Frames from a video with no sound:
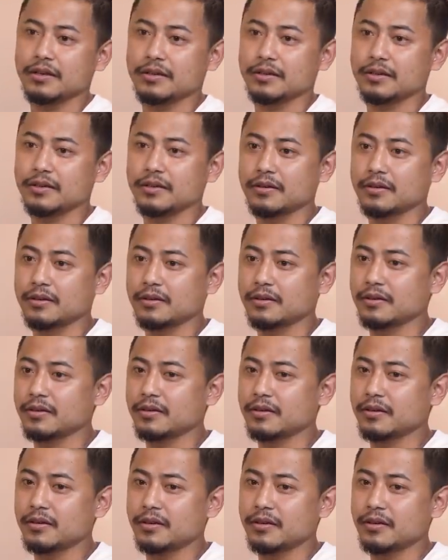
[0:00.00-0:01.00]
And
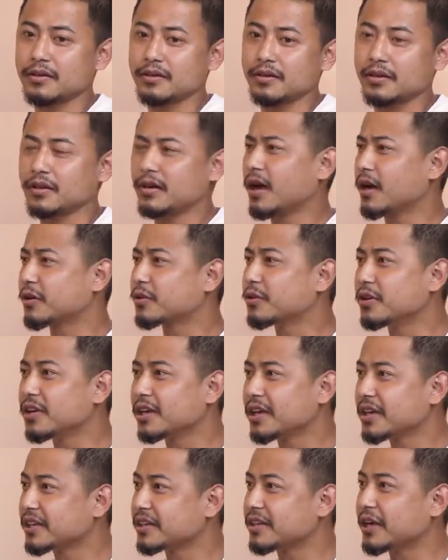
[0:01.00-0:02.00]

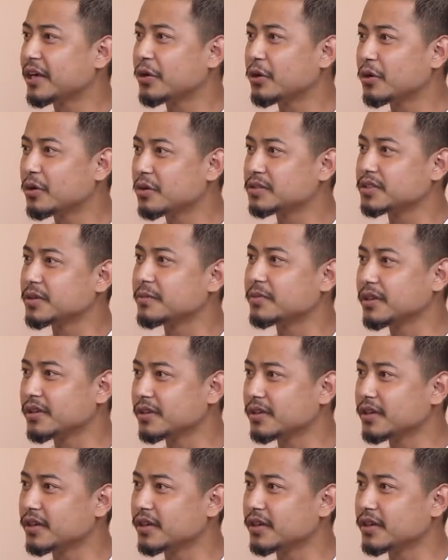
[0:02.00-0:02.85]
Akrole Keo or something.